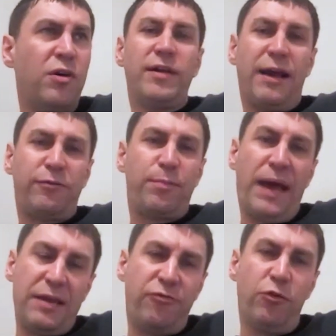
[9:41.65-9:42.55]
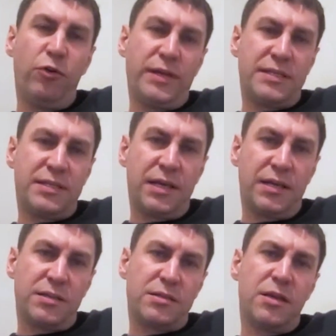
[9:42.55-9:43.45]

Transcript: you know, you have to pay for all these things.